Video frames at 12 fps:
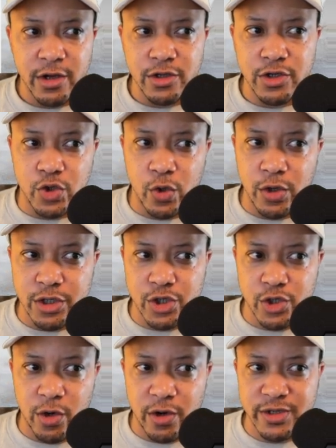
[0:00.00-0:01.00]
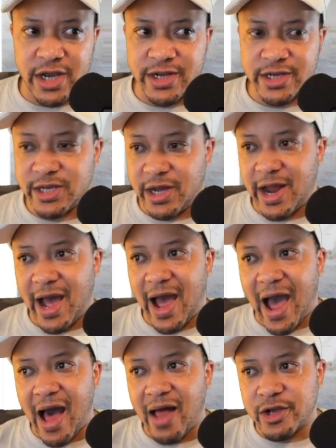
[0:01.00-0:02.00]
George Soros and his son
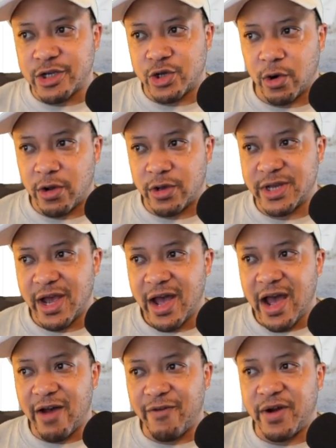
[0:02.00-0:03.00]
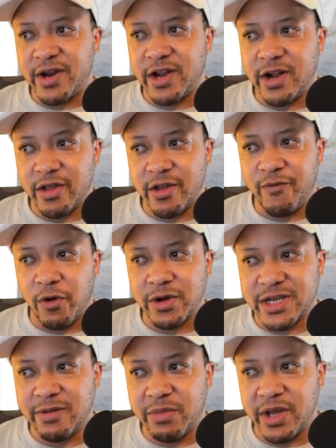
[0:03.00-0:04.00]
Alex Soros have funded nearly
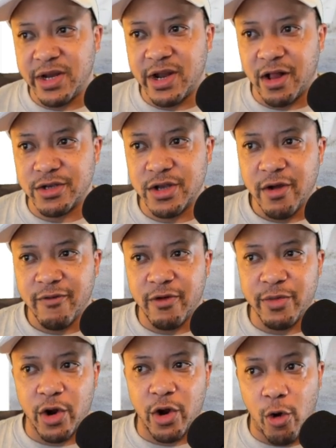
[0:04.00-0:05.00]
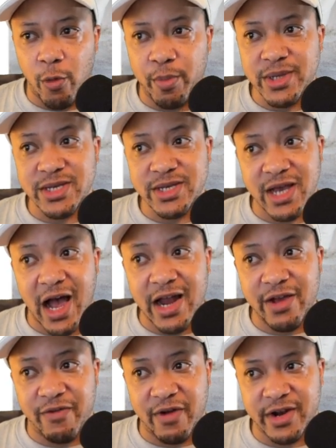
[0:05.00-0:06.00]
$14 million from their Open Society
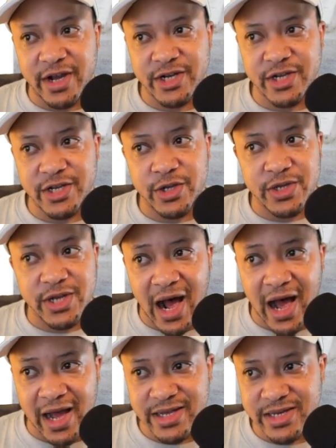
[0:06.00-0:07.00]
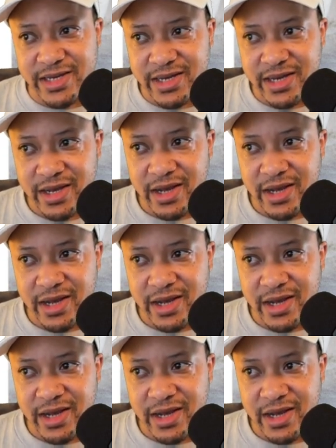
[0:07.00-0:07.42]
Foundations to Tides,